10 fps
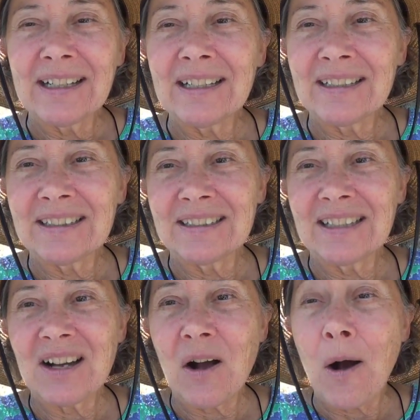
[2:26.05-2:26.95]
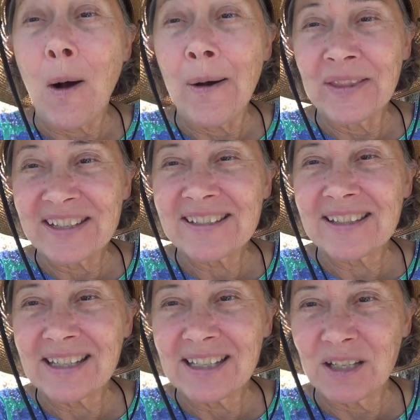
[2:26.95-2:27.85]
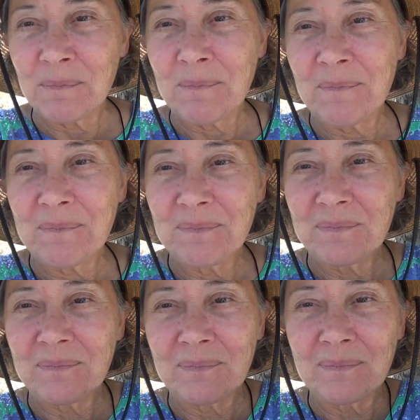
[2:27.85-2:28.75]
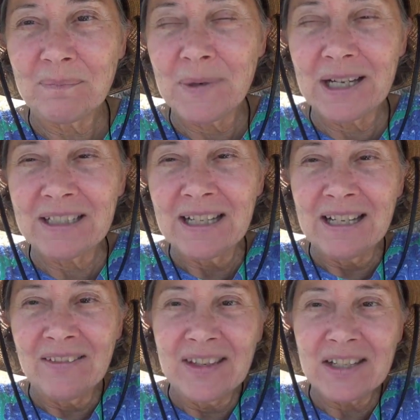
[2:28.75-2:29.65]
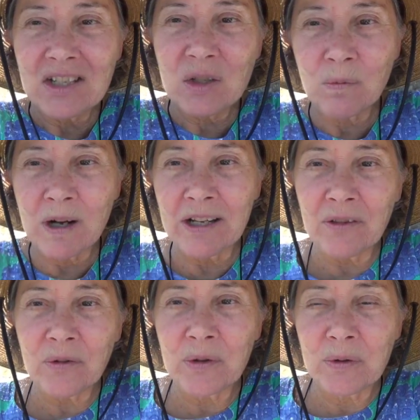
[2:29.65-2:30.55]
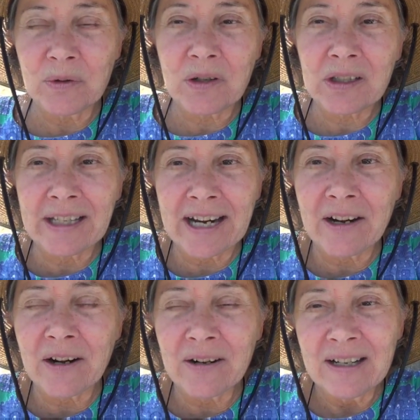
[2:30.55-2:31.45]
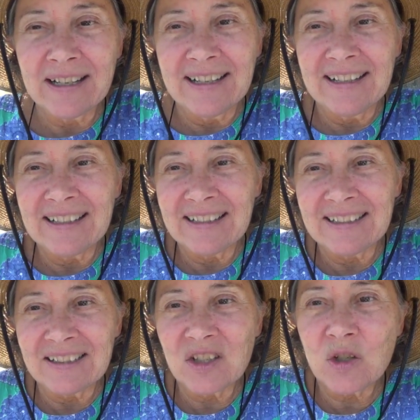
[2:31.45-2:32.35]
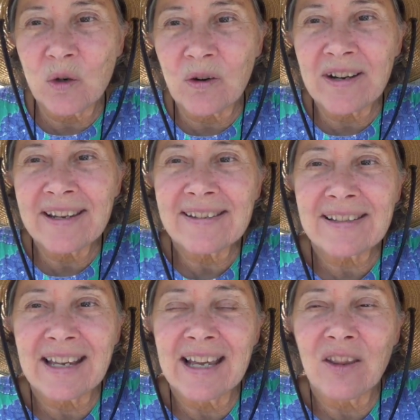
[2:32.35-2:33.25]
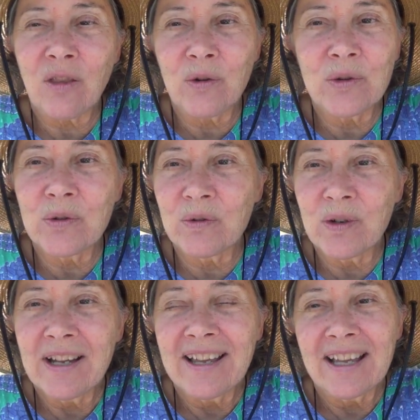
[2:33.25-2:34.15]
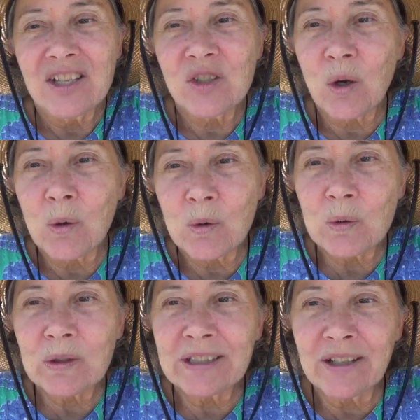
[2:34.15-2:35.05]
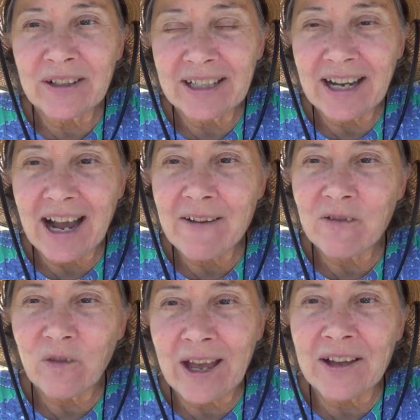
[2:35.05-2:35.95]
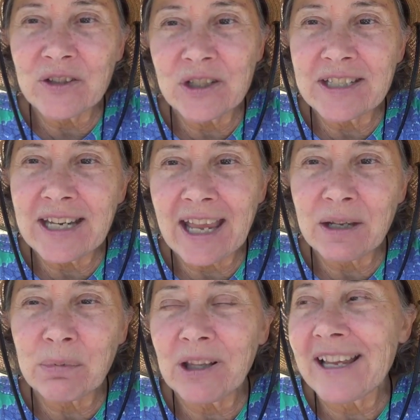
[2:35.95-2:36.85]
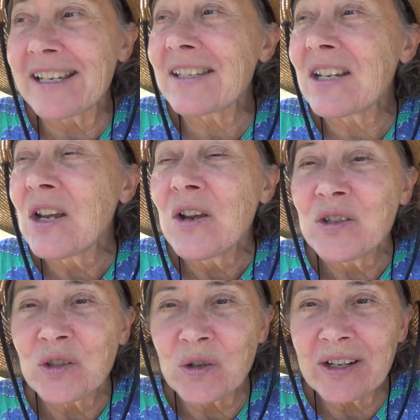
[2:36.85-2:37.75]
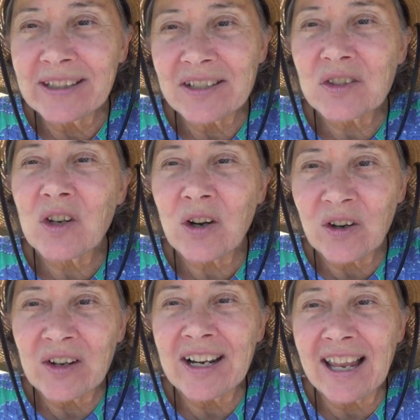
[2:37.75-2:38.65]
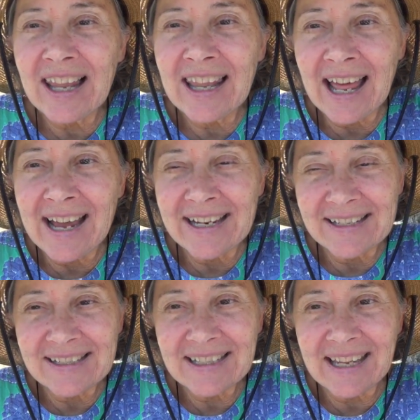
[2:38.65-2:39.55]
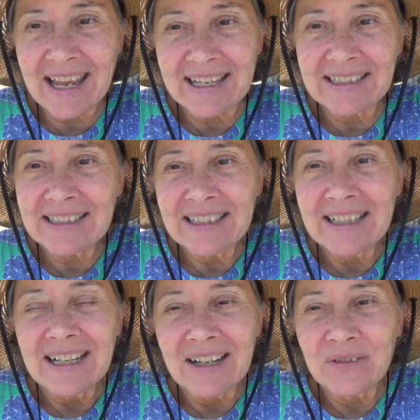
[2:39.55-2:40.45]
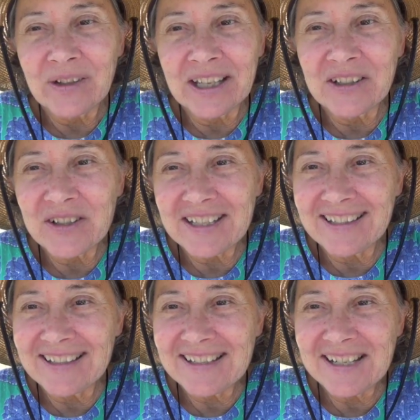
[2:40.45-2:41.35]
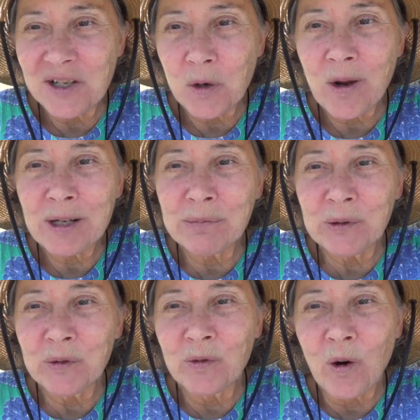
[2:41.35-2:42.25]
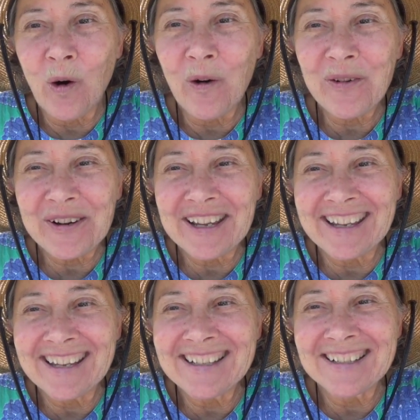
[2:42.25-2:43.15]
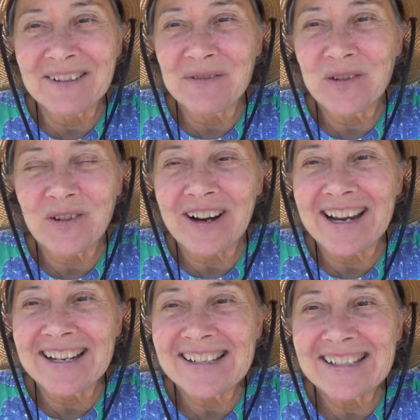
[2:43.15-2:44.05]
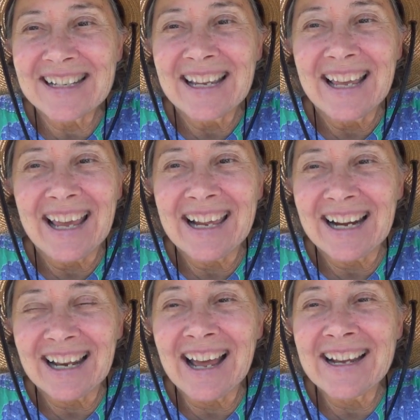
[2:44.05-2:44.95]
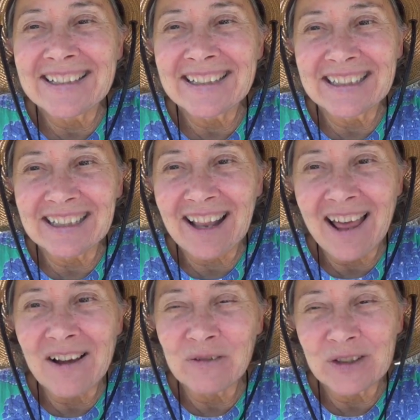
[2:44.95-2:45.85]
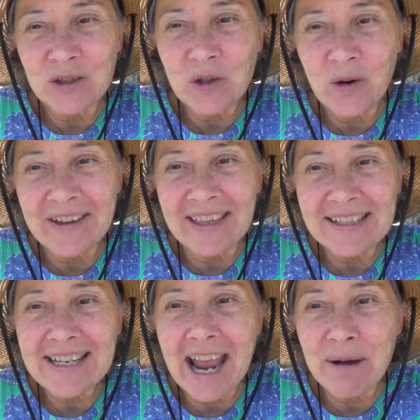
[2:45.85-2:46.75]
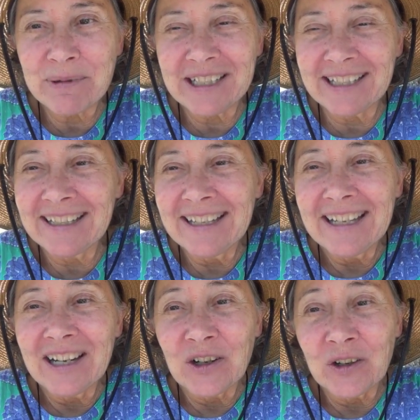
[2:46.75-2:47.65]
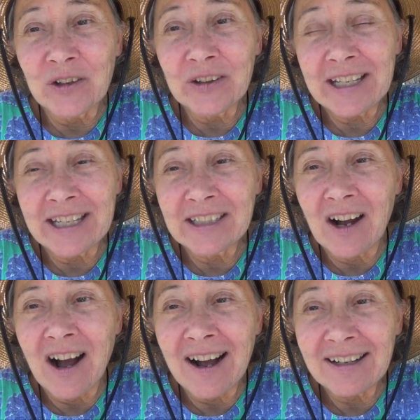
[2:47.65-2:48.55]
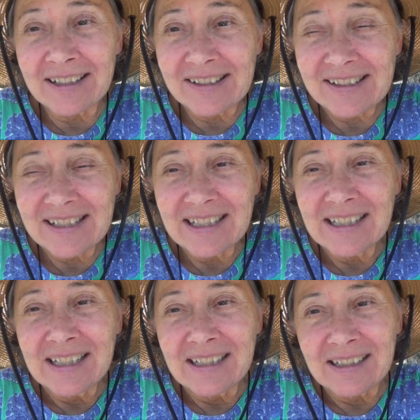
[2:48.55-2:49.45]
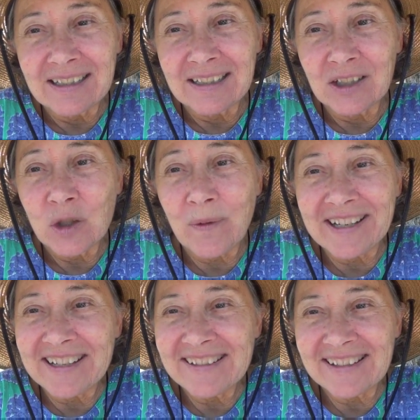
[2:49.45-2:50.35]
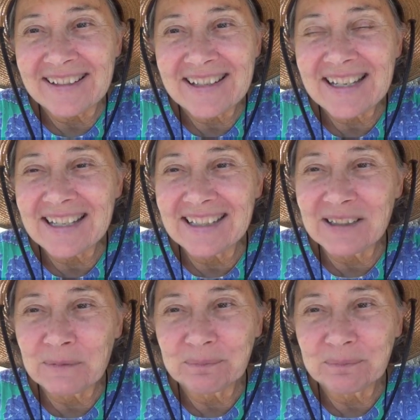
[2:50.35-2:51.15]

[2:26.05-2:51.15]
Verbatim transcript: on this theme. But this is the one through Claire stories and through soul clearing I found to take place during this current Lionsgate of energy, this incredible roaring in of grace and light and love and joy that's happening early in August 2016.